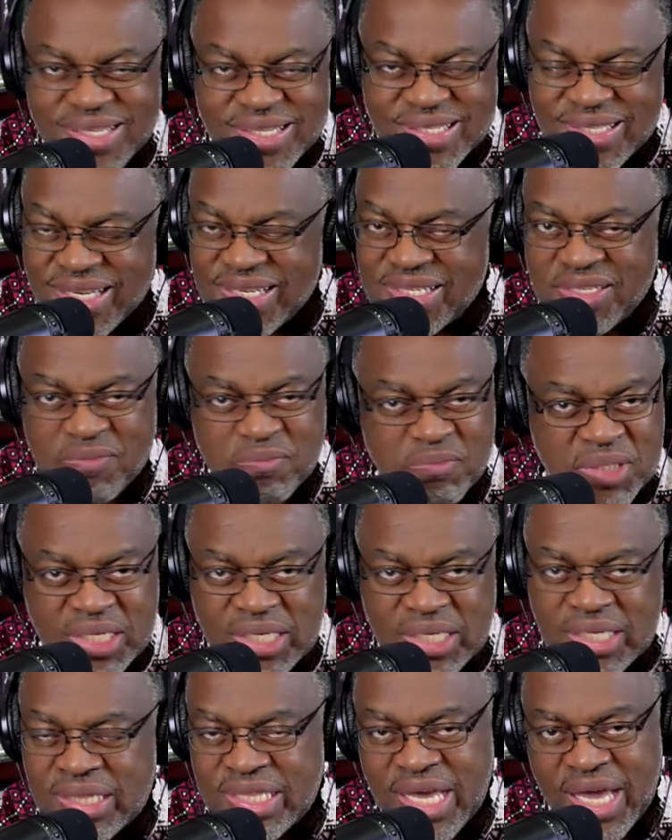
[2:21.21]
it doesn't
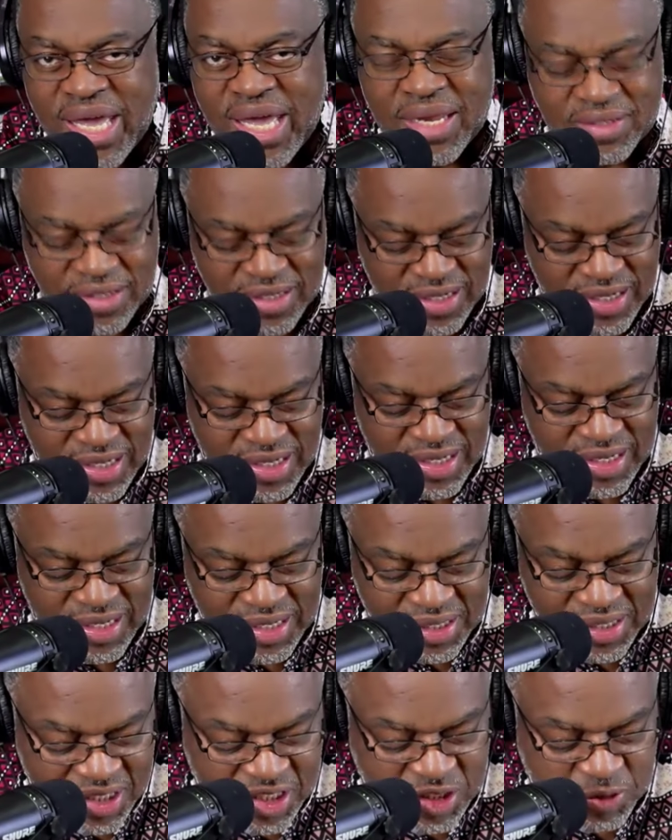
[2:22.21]
mean that
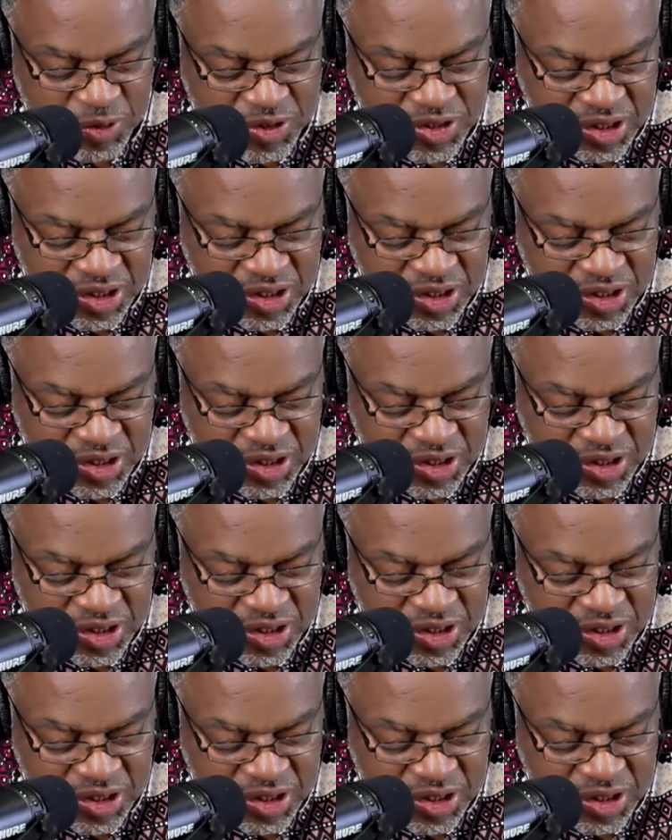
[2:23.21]
in this